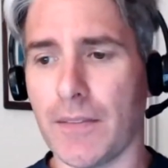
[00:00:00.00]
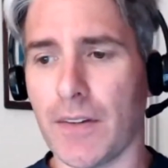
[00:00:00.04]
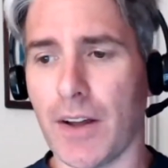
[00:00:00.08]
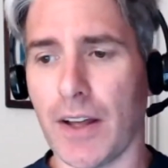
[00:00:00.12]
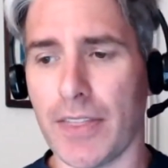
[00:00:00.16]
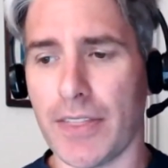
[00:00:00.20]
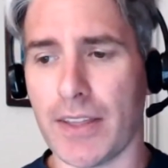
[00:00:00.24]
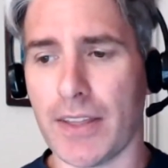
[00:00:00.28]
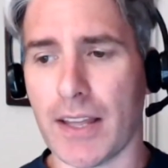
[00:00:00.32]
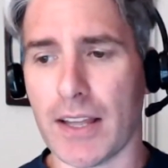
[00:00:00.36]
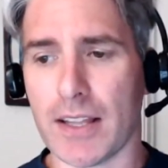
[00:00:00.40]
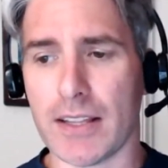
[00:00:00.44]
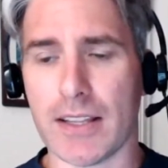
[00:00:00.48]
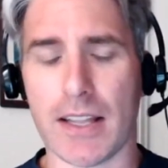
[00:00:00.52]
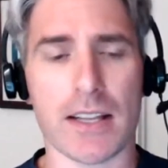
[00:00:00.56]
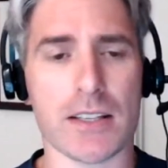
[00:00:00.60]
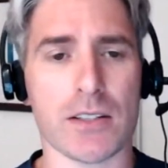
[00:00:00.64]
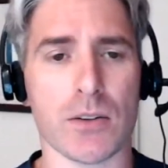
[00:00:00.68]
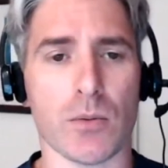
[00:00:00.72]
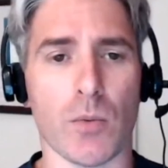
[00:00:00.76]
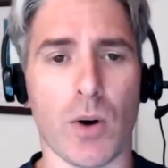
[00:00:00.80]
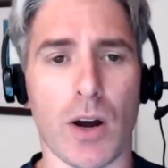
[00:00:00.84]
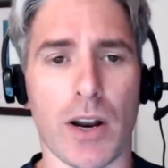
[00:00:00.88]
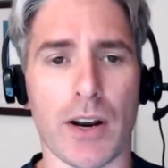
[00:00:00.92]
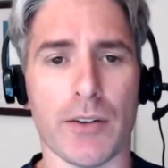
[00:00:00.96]
I think
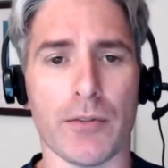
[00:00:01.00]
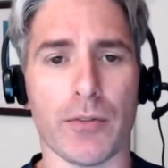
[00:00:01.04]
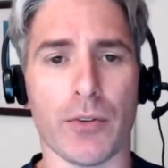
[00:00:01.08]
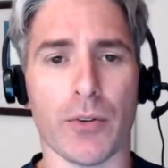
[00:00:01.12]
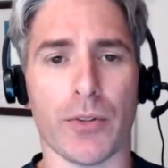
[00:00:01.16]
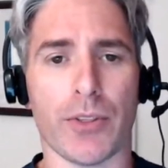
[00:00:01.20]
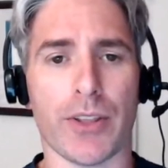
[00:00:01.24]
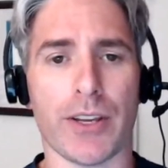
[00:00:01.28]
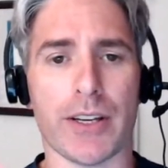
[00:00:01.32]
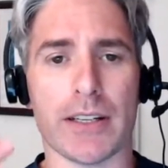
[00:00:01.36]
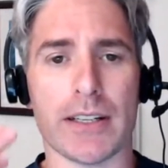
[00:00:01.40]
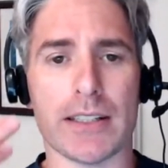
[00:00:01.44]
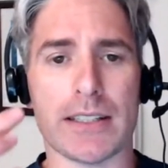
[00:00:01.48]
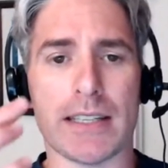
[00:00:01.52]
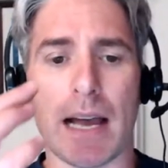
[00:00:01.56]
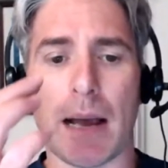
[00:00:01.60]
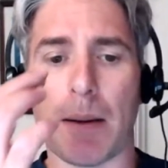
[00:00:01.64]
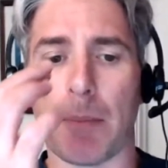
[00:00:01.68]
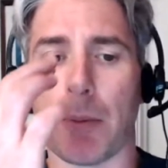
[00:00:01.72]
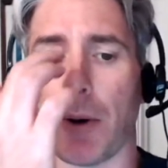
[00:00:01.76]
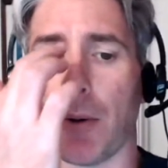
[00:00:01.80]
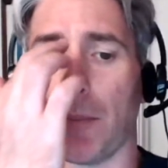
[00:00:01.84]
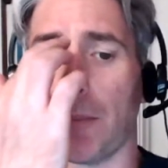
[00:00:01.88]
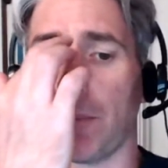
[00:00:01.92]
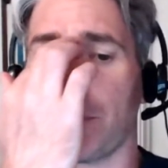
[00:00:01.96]
that's a wonderful thing to
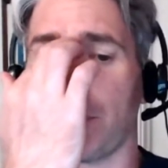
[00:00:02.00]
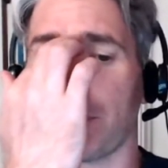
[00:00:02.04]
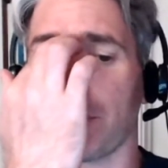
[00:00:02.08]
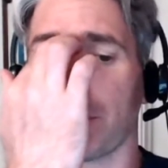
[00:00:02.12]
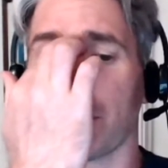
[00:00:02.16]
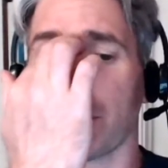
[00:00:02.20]
tap on.